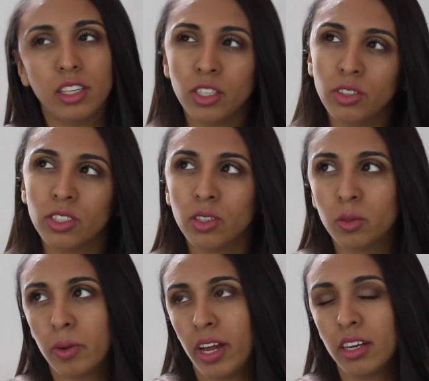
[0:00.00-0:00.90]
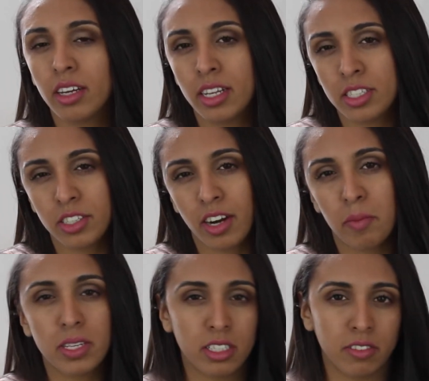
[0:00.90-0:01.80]
YouTube and
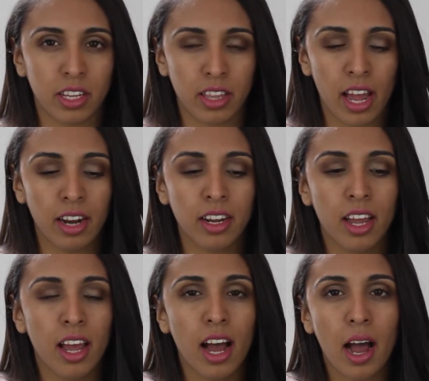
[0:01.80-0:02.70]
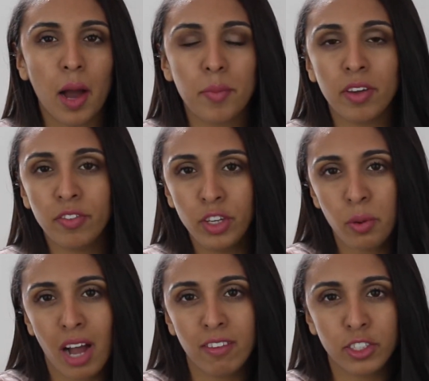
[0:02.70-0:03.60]
Instagram and stuff like that, if
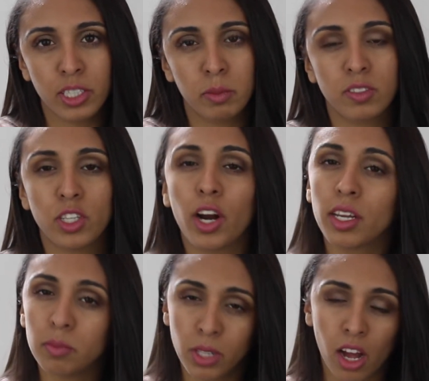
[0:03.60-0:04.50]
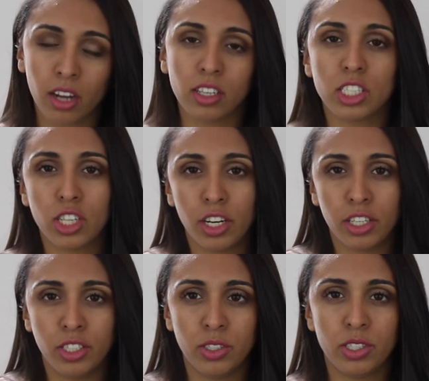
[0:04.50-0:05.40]
you have a dream of starting a blog or starting
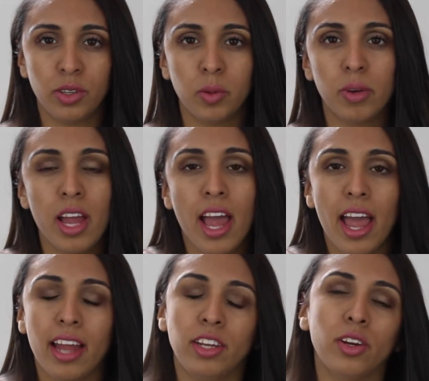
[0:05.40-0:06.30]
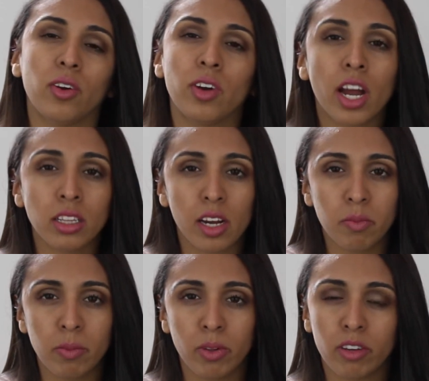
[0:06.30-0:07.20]
a YouTube and not a lot
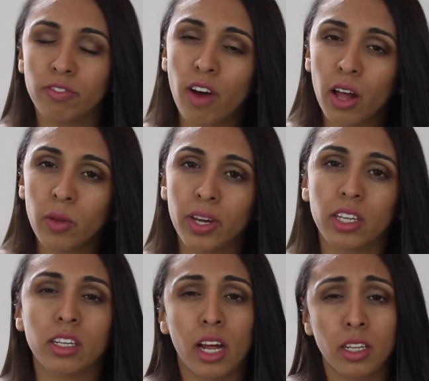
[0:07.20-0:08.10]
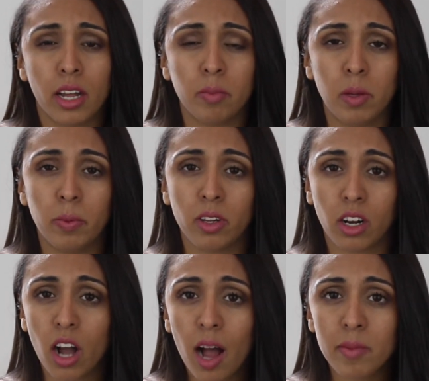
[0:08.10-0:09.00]
of people are following and not a lot of people
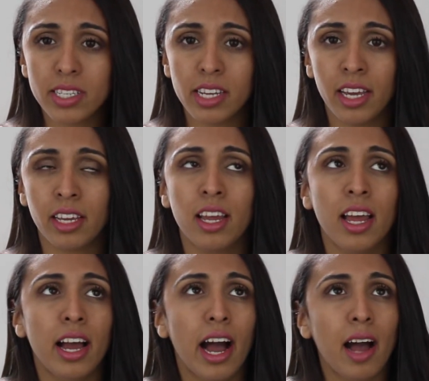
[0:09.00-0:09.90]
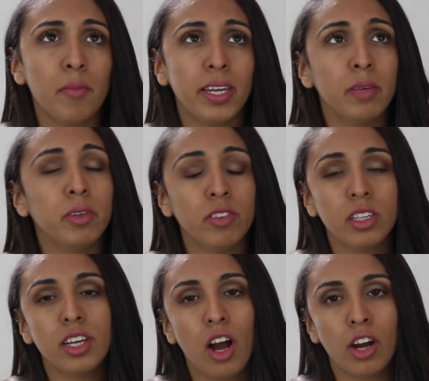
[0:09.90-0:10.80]
are commenting, it can be
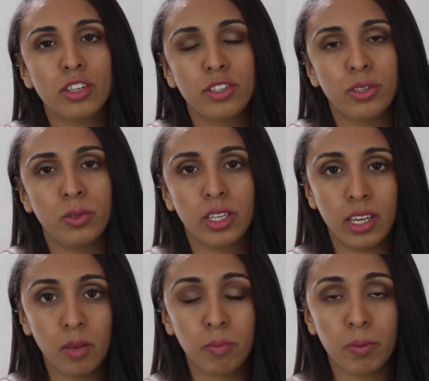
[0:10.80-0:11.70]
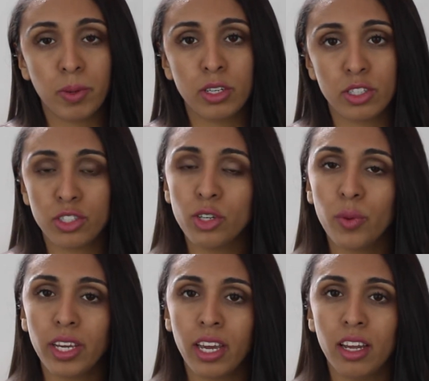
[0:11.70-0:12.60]
really hard to keep
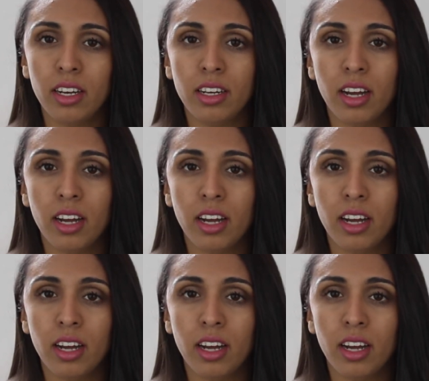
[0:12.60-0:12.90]
pursuing it